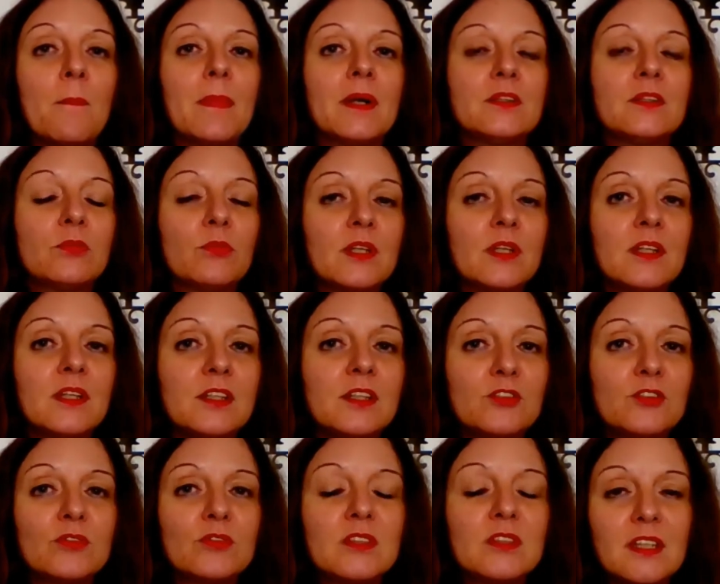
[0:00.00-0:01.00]
But we
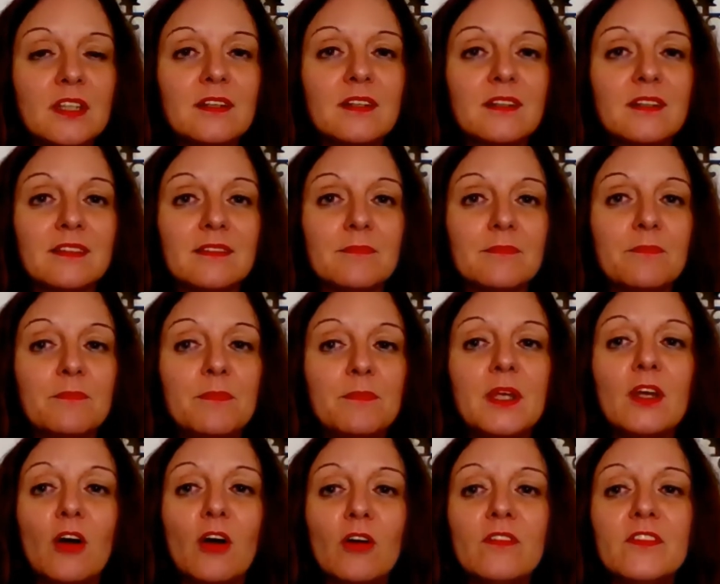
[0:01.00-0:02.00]
need to dig
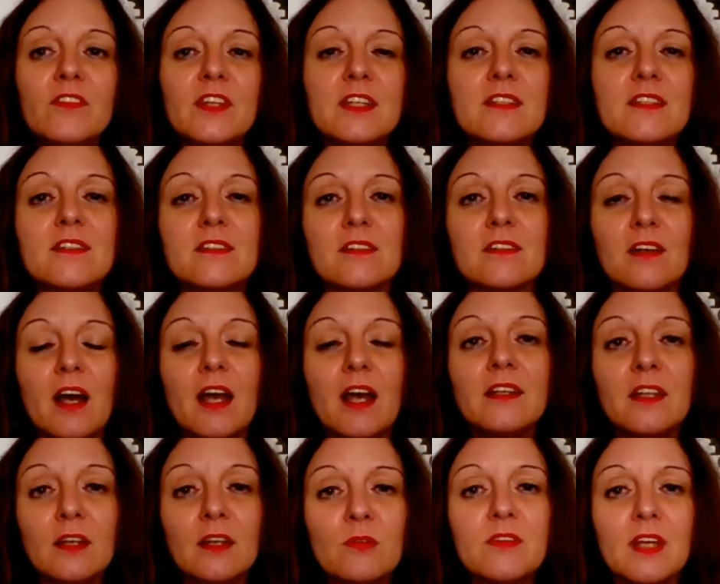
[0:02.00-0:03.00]
beyond this,
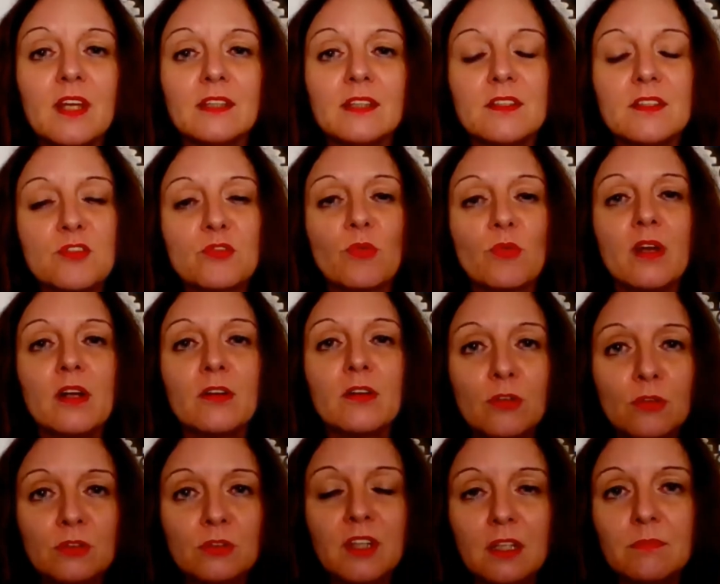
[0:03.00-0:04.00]
I know that the square
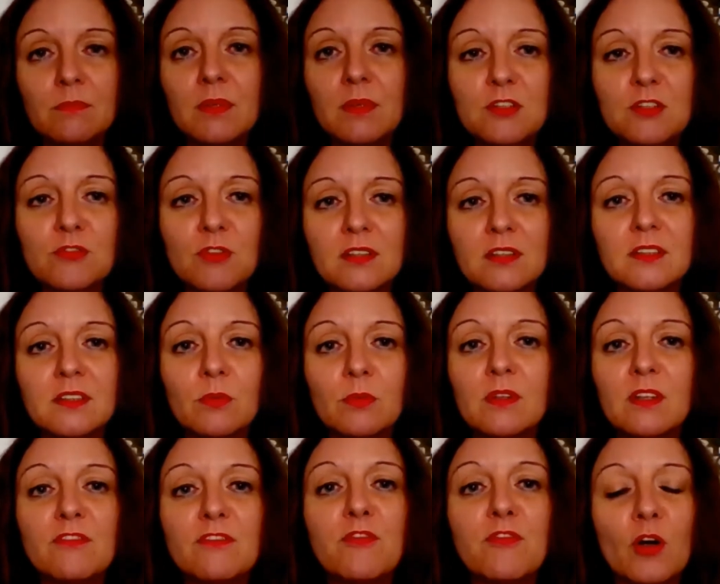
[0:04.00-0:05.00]
root can be extracted
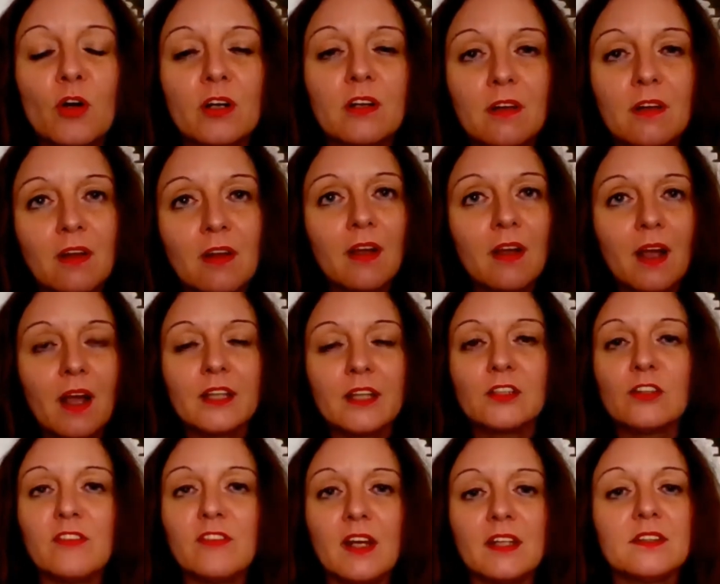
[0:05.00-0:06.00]
with a fork
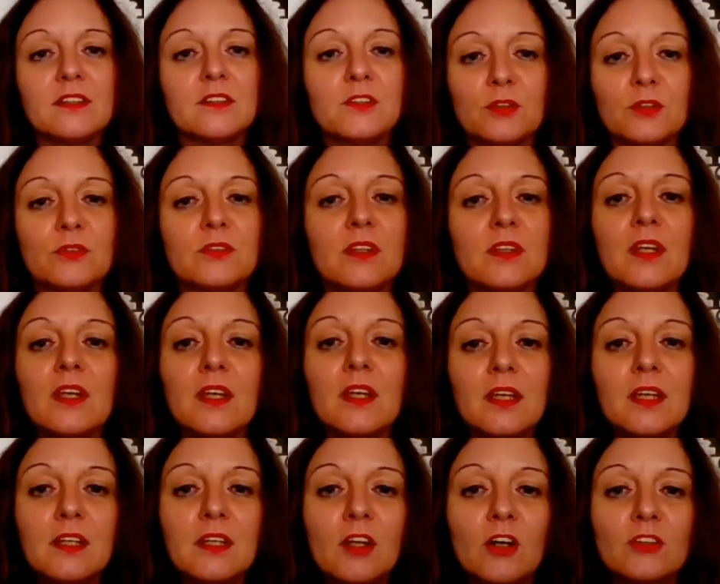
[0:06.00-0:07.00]
kind of attitude,
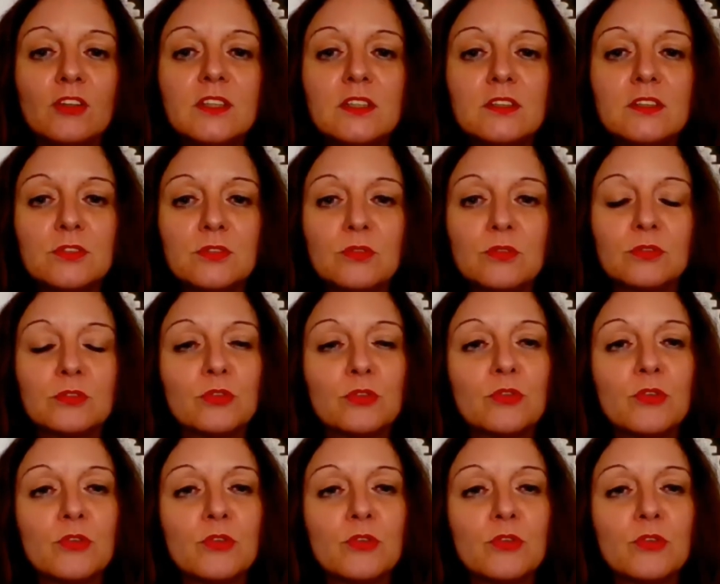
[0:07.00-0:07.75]
in order to